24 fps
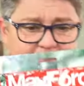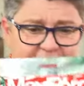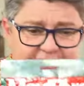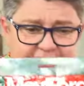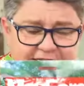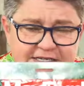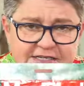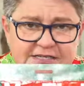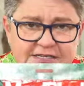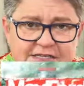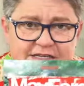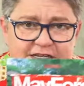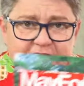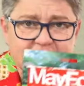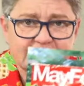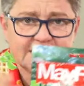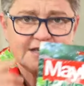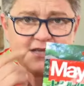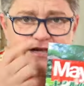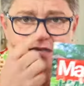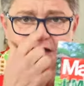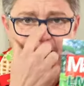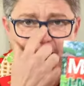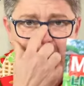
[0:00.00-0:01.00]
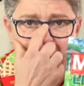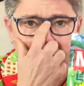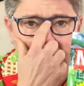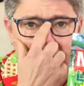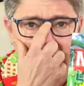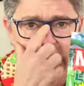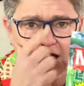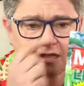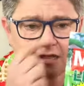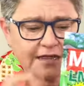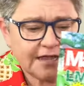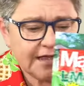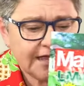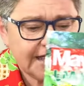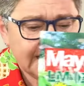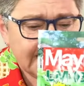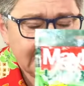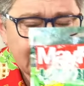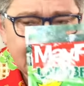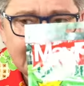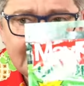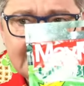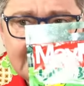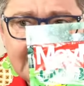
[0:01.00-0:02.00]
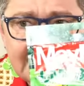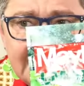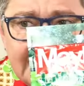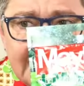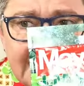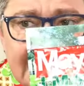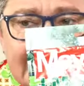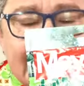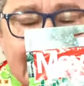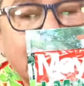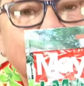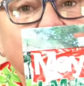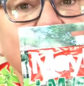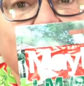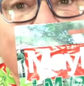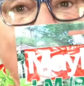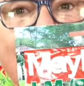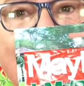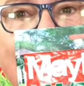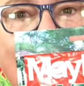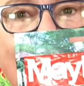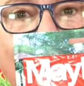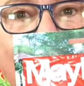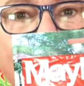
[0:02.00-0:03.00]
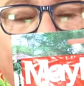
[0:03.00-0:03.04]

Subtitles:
meters, okay? It's really